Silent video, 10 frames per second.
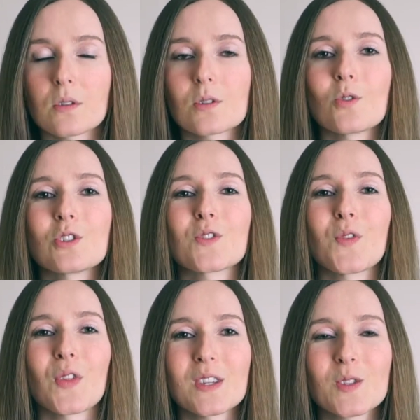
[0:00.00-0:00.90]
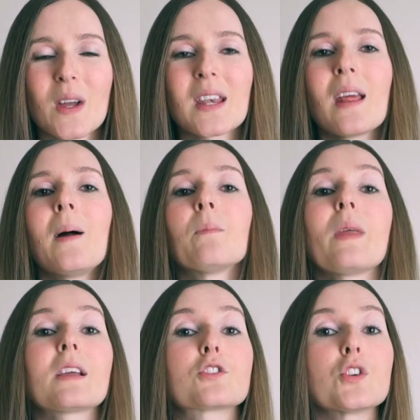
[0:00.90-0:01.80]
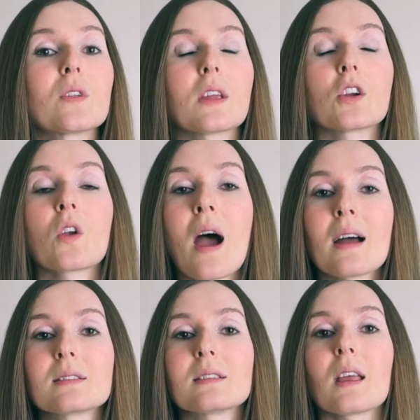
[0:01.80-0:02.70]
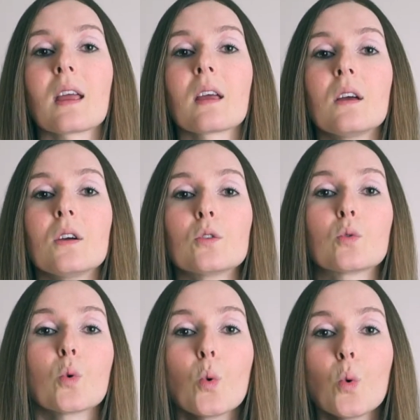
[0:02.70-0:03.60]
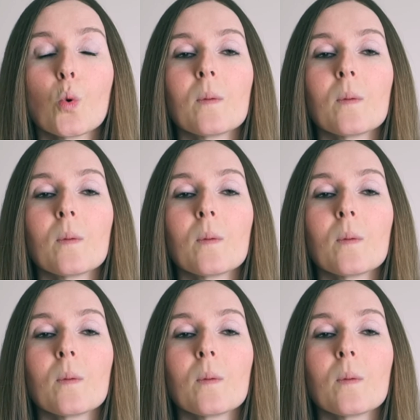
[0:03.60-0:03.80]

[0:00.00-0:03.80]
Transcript: So just for this one, make sure that you're not saying tu.